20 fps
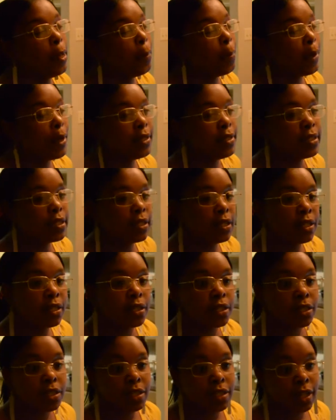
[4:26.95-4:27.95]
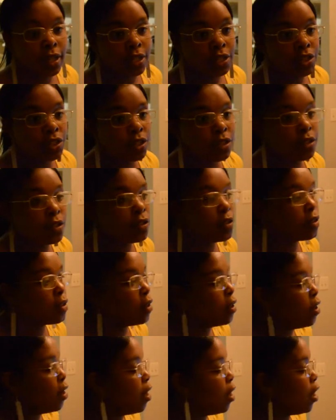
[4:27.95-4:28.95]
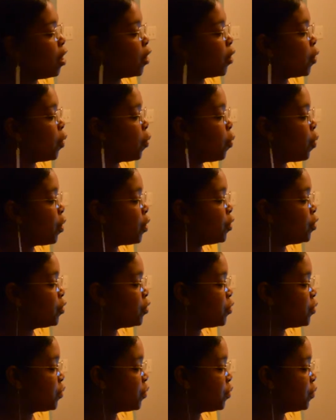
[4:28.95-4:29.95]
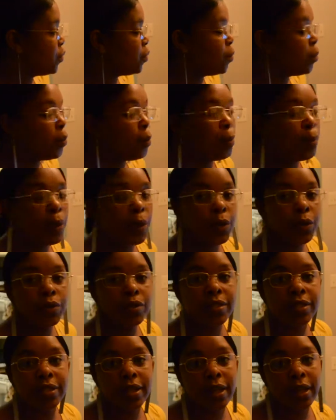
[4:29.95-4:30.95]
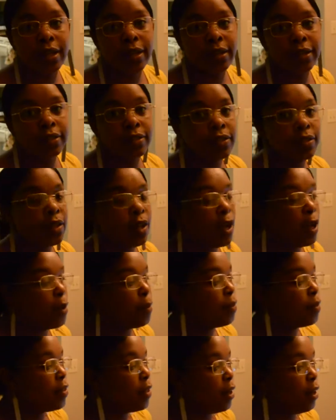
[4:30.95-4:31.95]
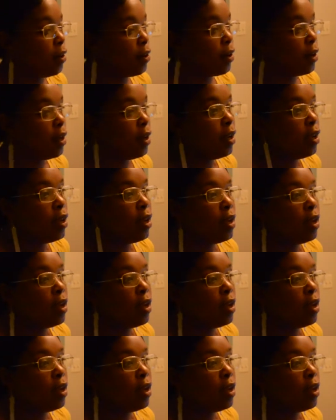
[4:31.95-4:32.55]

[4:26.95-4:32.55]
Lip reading: Basically the stages. According to Bernstein's theory,